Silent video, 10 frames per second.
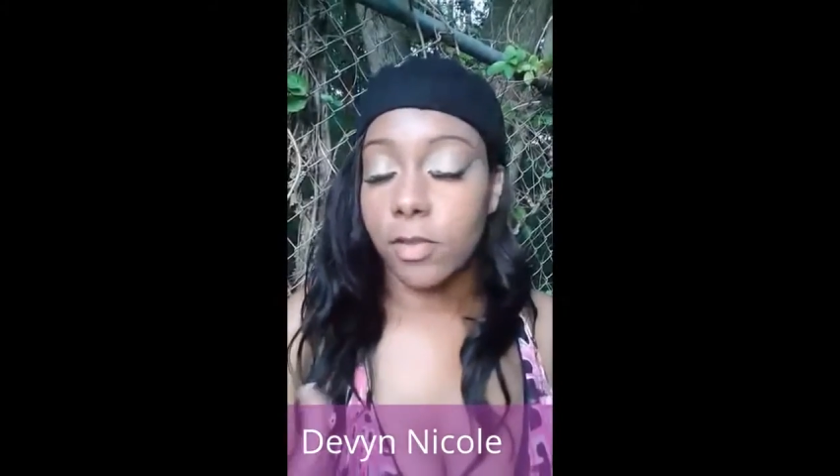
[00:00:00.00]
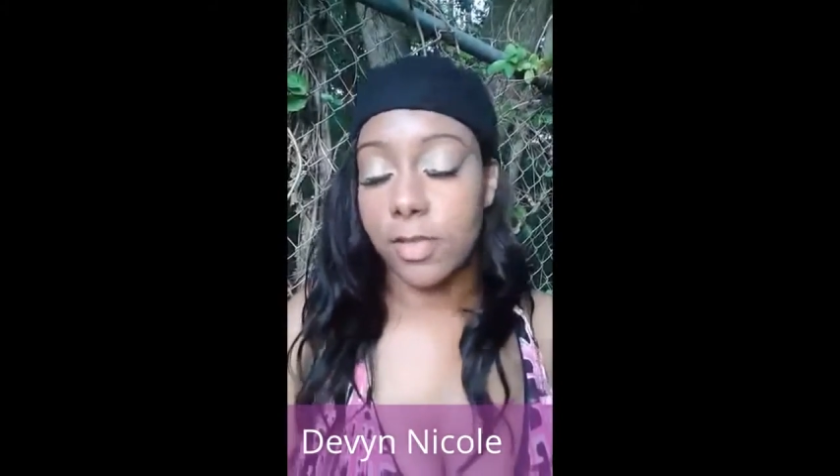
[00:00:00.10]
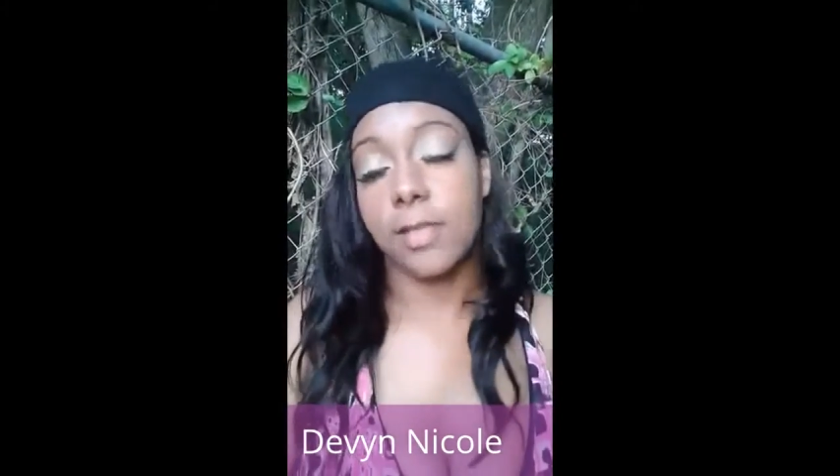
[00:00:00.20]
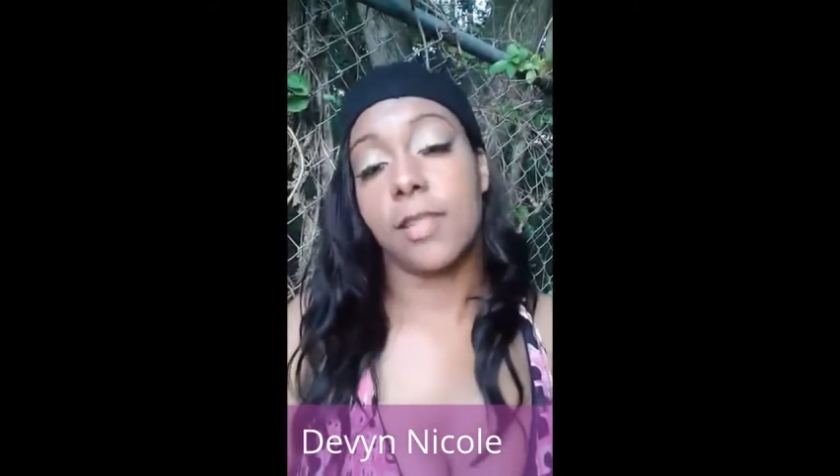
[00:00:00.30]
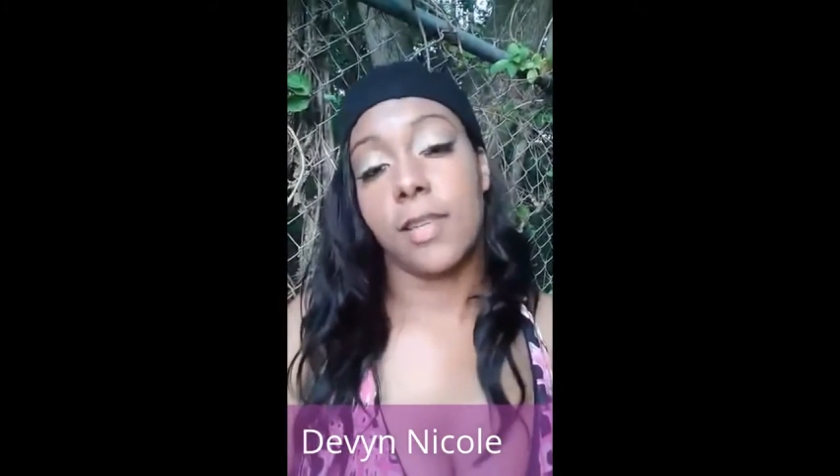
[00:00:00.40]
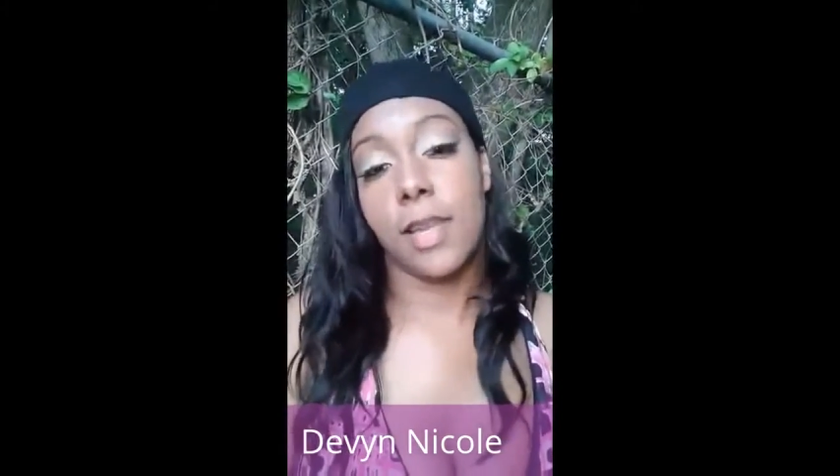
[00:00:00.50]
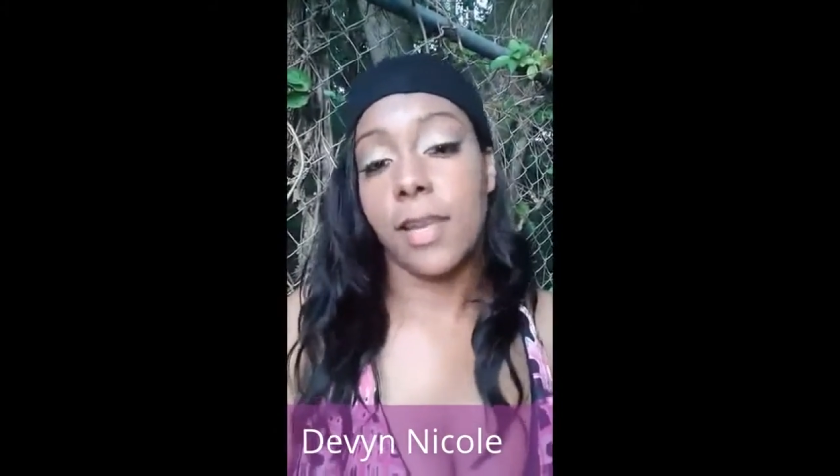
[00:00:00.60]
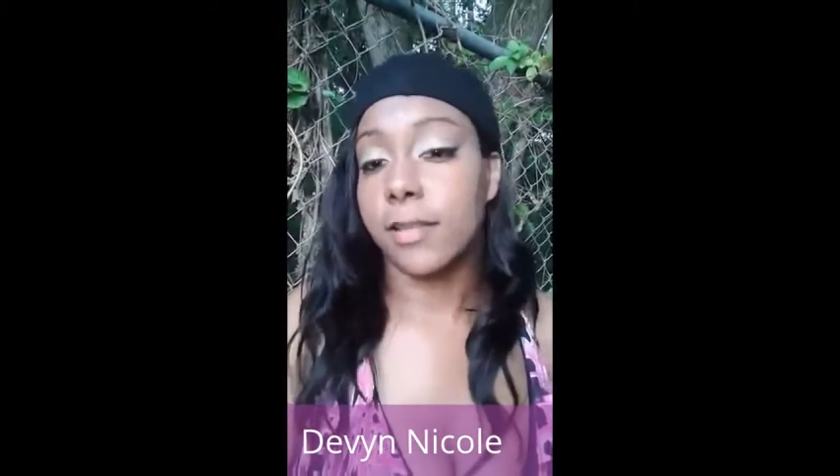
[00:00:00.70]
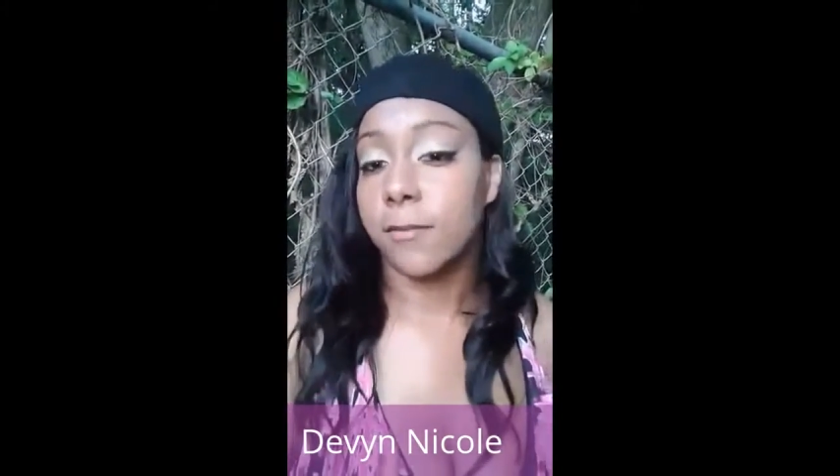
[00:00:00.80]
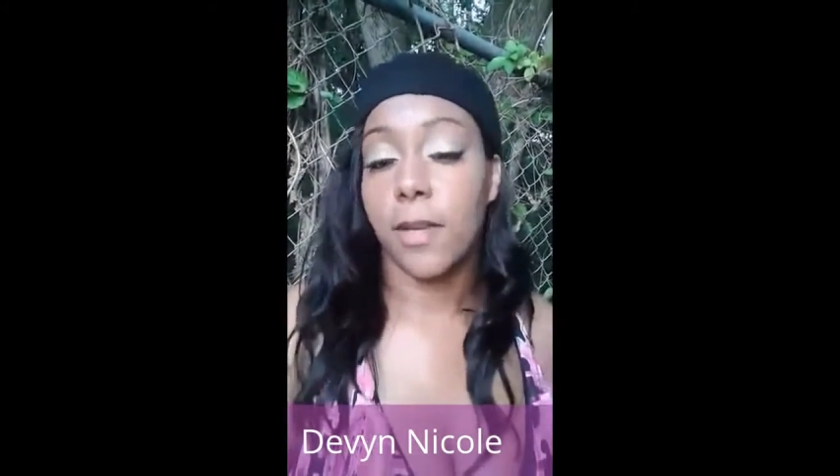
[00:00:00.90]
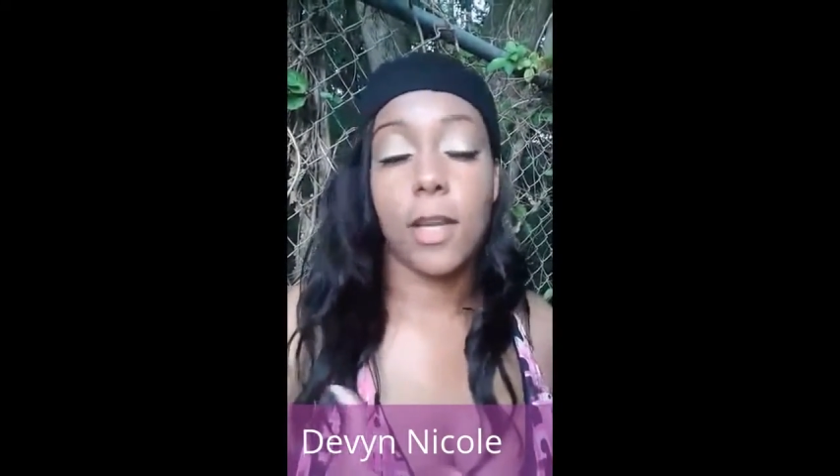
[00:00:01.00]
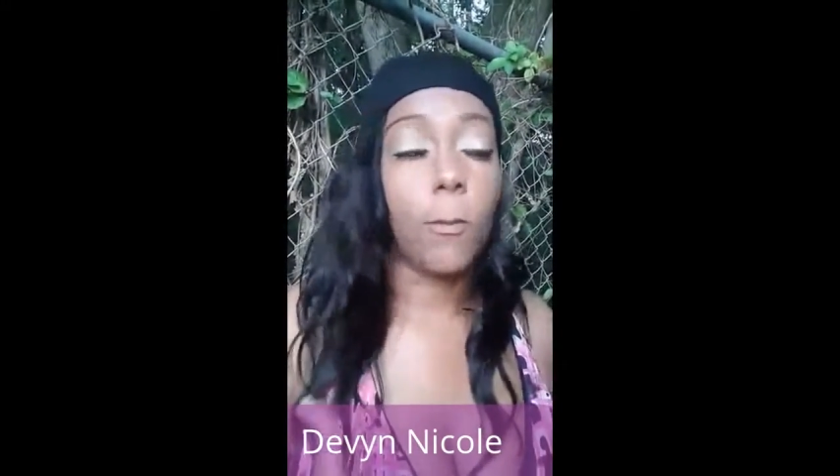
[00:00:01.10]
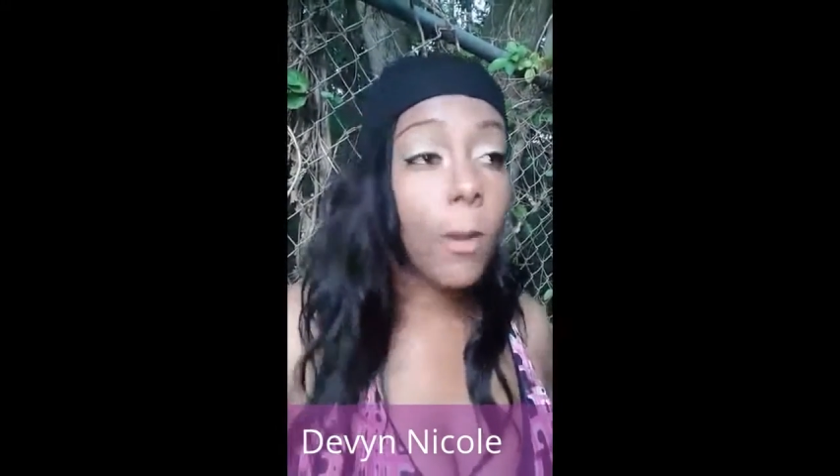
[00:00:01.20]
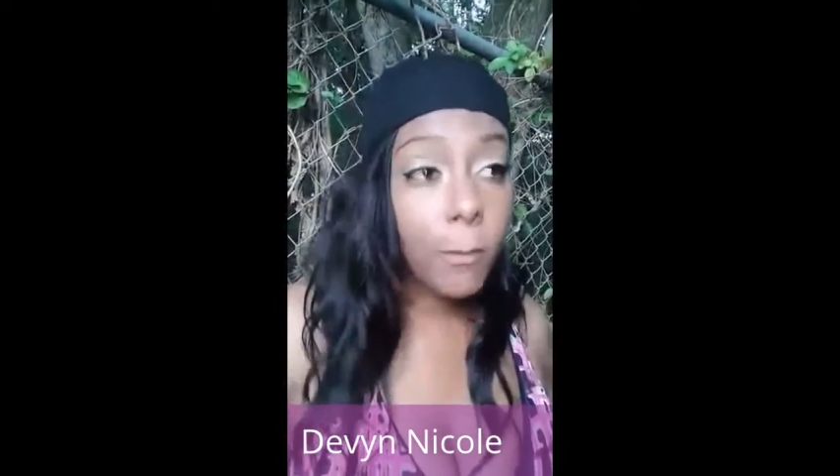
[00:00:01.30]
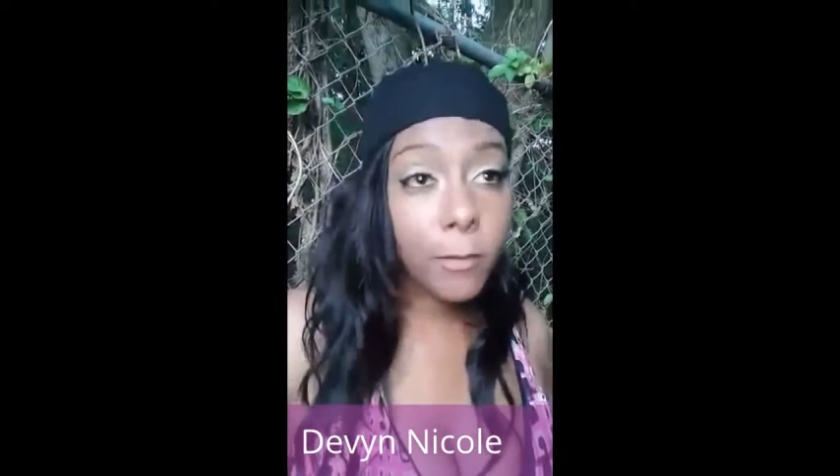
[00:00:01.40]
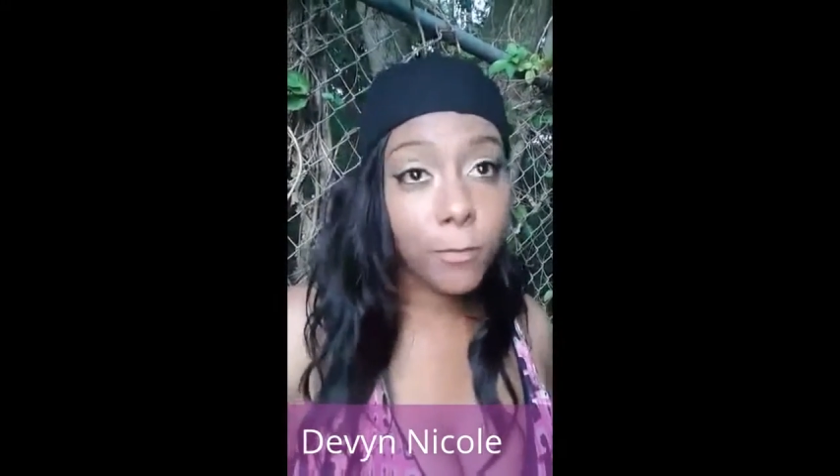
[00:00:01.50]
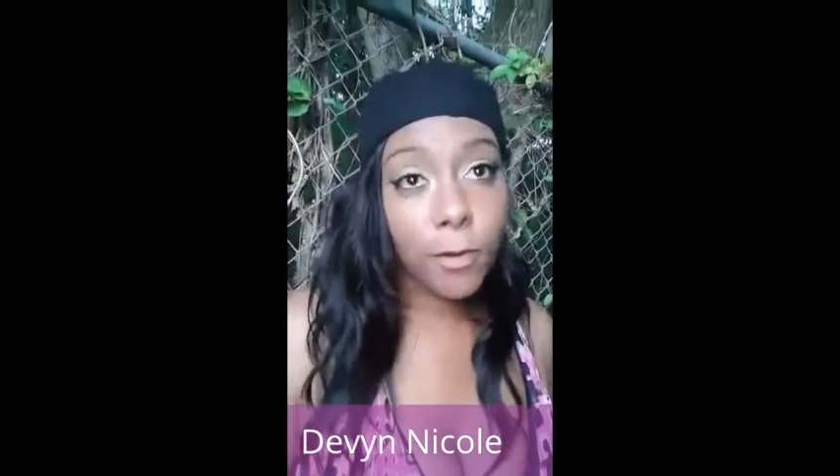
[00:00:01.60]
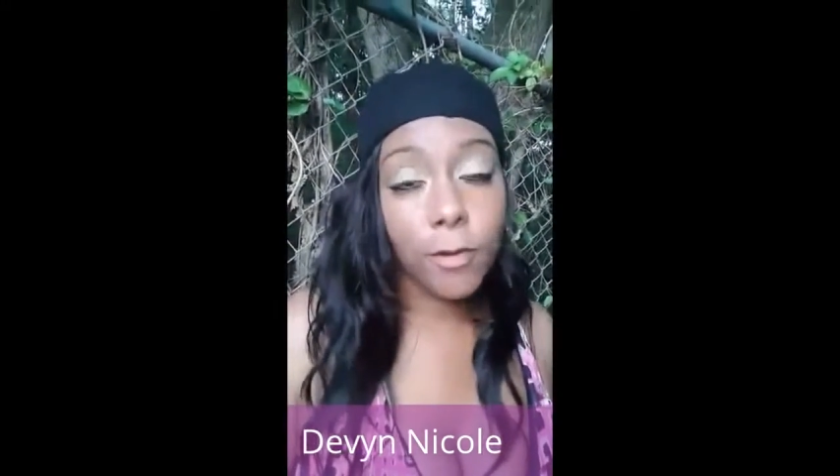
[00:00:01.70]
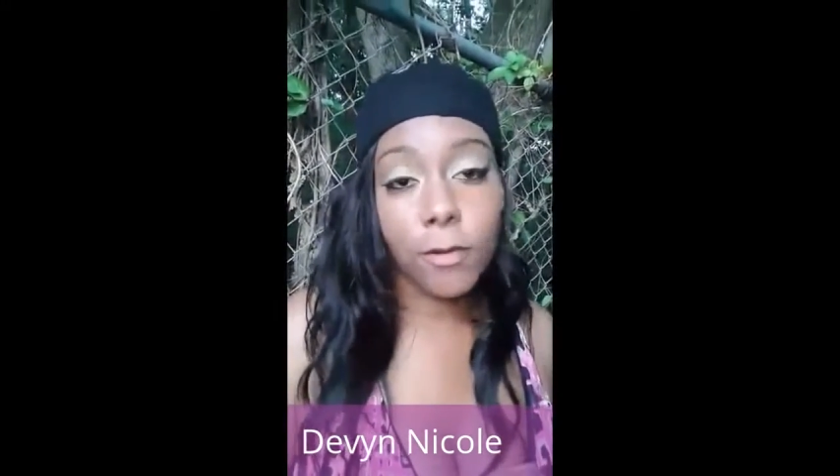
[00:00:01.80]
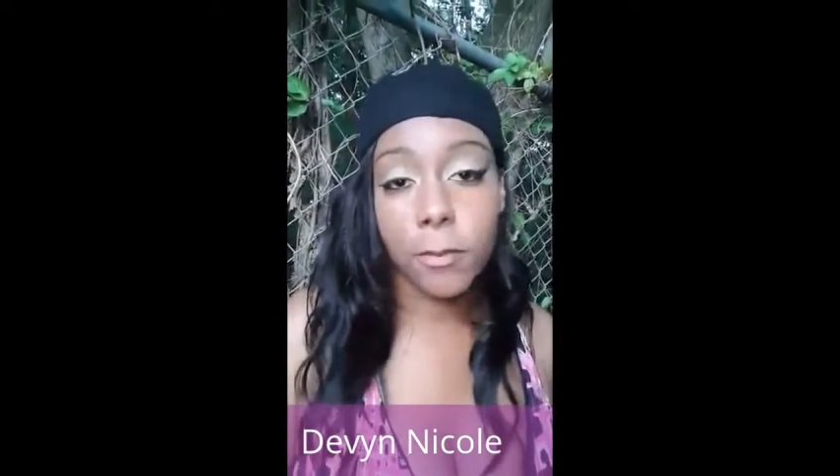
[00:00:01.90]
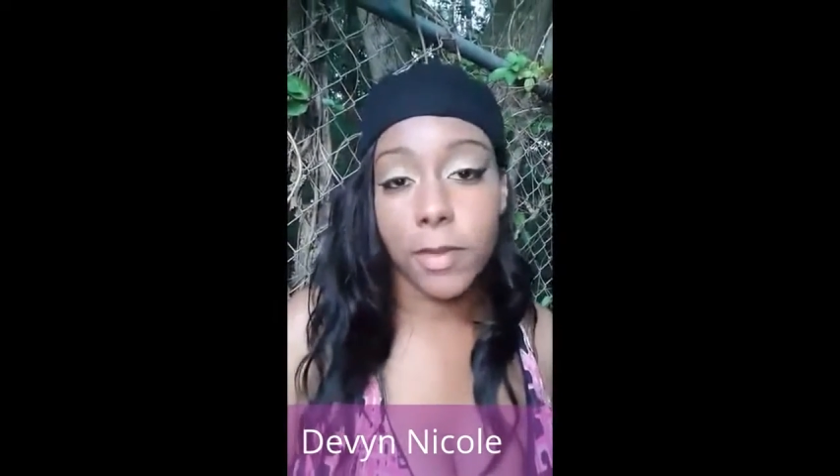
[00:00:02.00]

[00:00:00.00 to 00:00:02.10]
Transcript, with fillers: the disconnect and find out what went wrong,